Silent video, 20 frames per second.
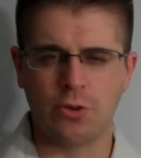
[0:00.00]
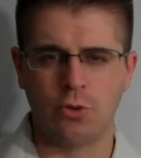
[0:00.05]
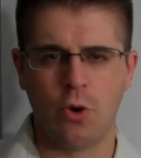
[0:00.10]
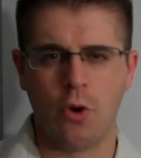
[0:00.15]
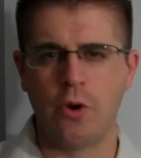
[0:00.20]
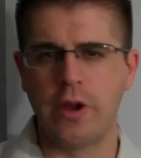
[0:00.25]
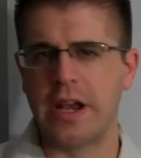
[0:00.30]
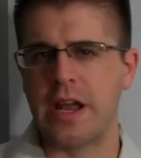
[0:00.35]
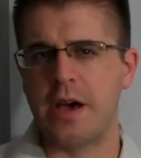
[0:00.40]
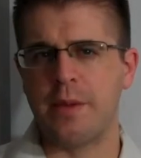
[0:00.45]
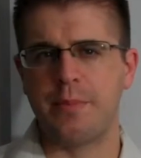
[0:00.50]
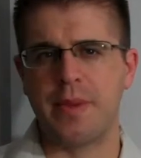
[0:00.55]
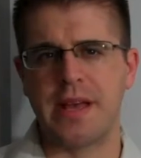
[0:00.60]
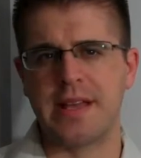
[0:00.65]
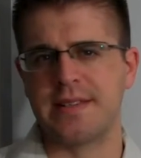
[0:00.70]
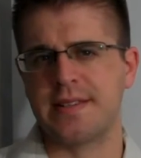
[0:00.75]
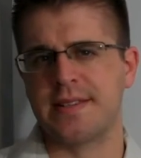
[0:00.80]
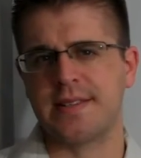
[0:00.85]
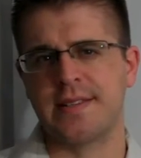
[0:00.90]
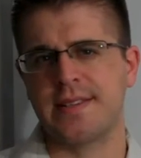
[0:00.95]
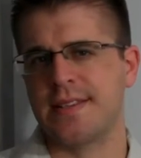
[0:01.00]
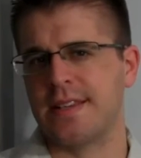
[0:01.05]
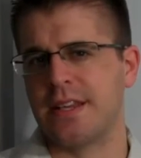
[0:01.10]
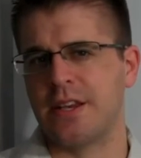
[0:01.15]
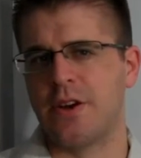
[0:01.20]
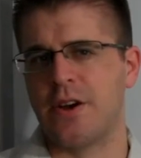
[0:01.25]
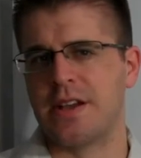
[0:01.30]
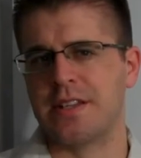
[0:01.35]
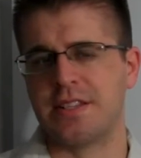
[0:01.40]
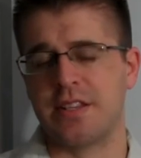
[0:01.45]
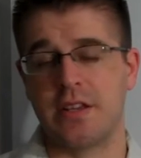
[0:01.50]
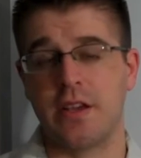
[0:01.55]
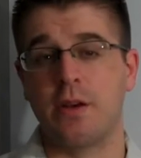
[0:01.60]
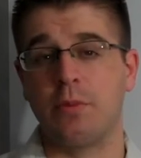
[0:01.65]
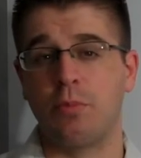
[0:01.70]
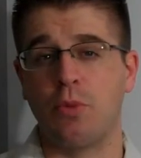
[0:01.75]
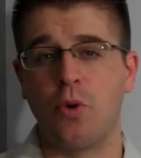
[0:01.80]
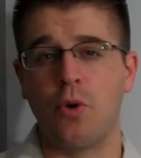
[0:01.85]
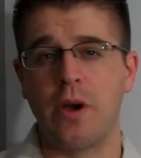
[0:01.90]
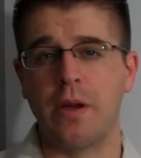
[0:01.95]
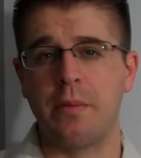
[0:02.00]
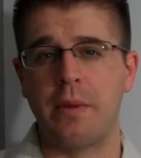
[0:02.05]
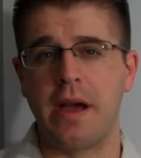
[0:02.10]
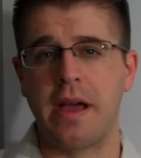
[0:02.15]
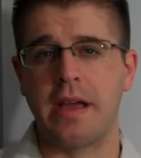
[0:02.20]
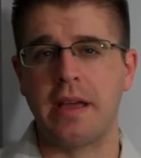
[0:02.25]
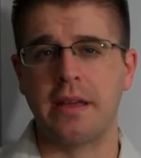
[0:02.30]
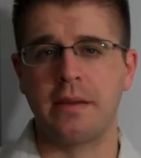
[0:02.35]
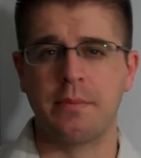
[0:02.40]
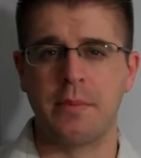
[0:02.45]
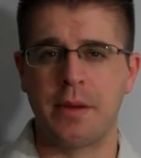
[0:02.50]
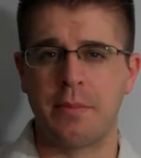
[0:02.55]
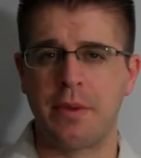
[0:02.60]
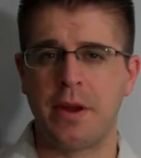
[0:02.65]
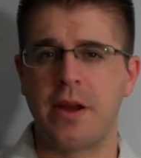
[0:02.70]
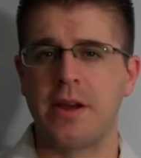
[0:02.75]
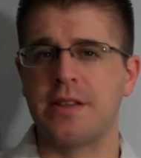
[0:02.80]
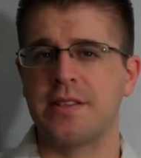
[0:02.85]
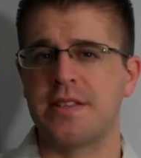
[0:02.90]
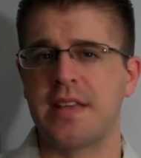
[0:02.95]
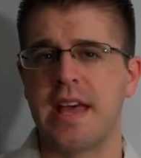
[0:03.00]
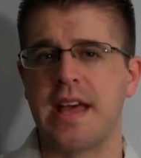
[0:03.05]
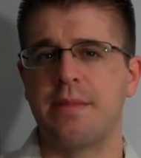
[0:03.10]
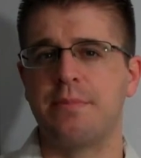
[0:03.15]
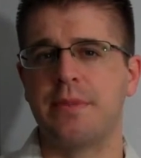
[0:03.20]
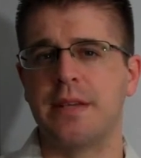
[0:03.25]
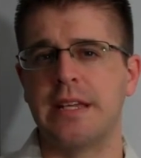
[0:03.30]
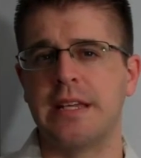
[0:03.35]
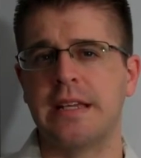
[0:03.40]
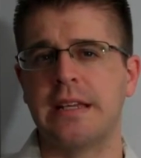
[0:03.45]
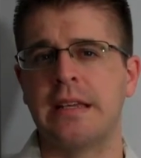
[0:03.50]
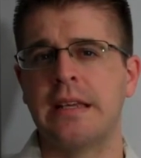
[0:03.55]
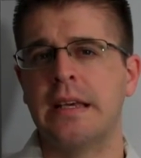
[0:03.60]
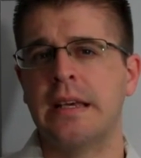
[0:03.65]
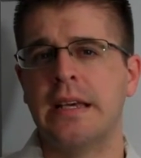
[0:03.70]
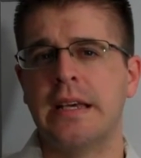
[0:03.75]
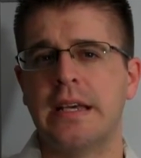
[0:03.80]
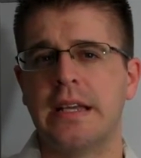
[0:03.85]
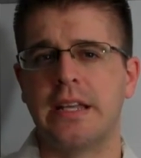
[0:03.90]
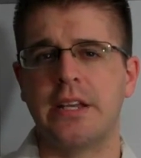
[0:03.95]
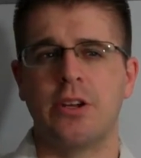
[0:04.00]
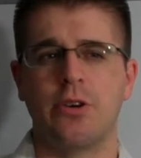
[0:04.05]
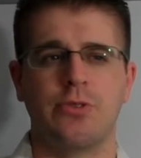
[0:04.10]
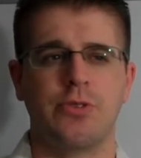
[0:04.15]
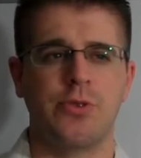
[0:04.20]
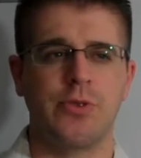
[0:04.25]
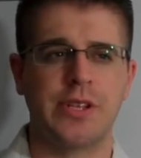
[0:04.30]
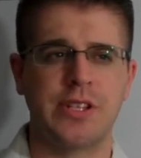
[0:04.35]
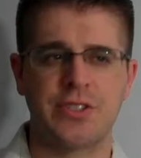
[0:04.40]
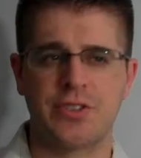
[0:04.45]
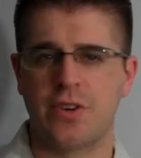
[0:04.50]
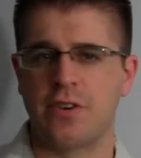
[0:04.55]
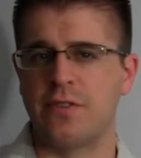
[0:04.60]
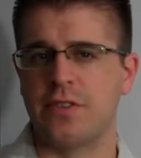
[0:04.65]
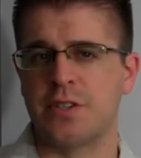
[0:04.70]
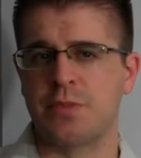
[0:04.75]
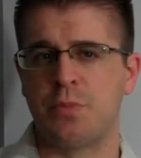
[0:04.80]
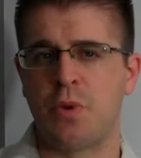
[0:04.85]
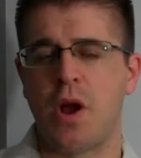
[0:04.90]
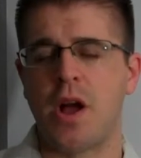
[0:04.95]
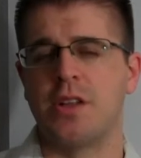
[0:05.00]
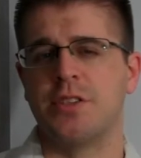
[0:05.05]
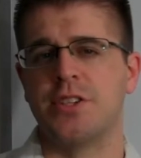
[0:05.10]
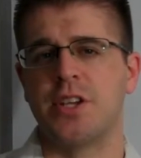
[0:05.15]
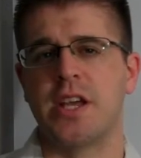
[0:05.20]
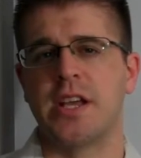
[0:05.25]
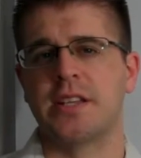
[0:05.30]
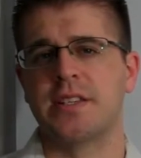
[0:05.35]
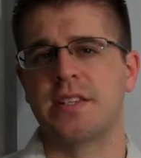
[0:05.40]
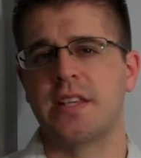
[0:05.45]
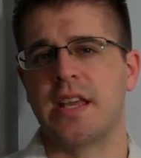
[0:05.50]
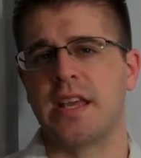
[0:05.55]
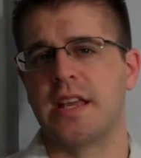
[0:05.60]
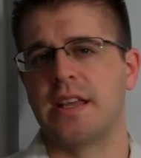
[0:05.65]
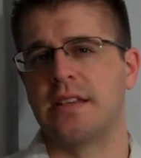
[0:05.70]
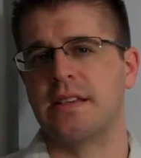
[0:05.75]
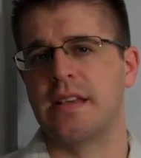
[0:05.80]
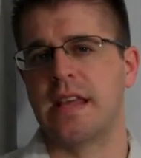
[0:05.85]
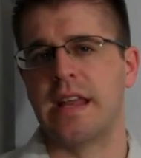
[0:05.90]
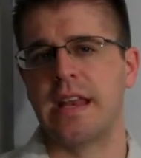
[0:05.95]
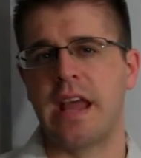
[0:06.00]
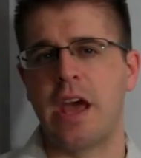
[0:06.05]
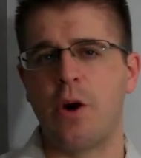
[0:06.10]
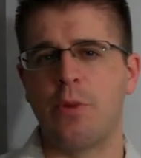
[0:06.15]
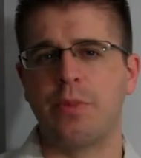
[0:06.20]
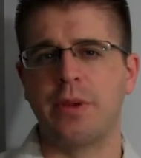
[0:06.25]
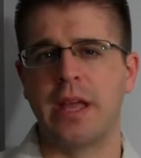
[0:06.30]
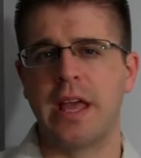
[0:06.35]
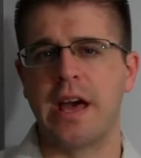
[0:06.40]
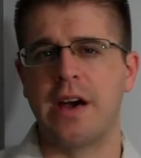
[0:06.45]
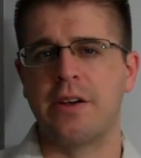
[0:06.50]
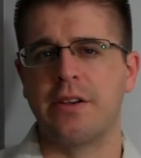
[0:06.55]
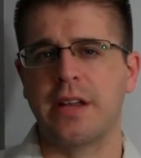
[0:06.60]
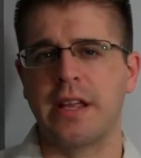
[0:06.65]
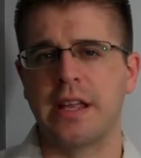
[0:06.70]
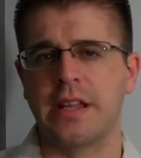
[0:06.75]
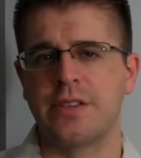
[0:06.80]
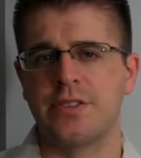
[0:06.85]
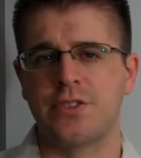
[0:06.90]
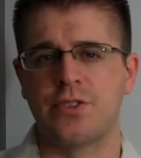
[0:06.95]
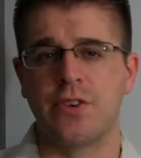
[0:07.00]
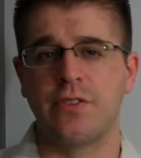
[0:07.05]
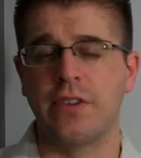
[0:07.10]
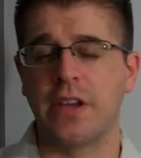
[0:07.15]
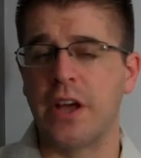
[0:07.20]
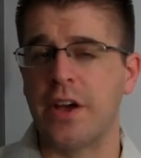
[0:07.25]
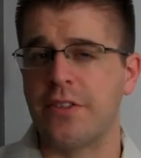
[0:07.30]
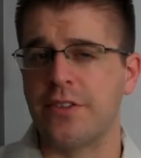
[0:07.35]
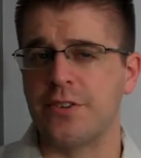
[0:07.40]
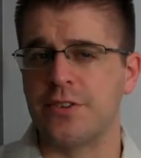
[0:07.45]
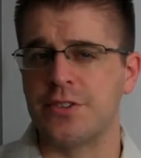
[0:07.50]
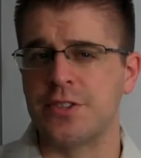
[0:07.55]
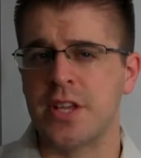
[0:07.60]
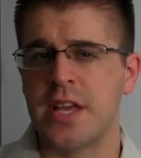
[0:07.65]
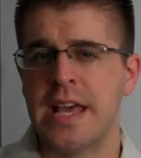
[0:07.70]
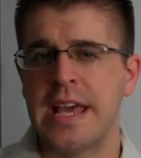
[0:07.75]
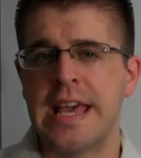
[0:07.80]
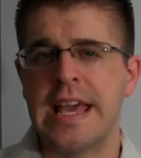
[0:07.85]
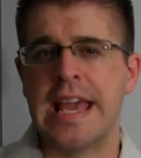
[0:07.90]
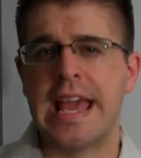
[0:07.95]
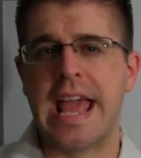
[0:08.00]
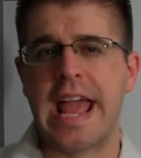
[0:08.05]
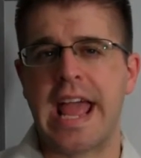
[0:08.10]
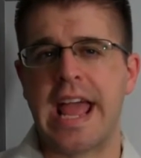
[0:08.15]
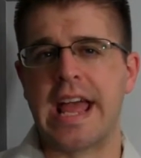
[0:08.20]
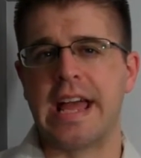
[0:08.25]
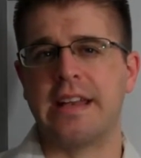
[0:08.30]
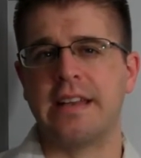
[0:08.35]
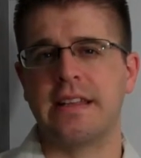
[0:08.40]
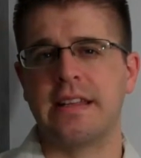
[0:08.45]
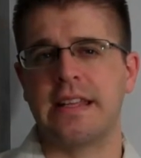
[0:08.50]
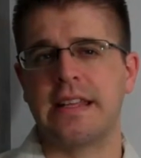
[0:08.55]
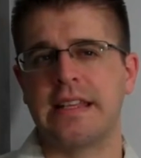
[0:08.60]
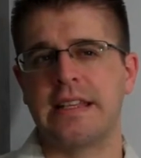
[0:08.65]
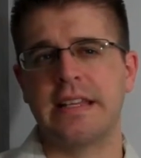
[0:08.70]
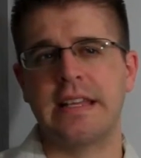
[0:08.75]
growing up, as you know, as a young boy, my parents had me, you know, doing service projects and helping out and serving others. And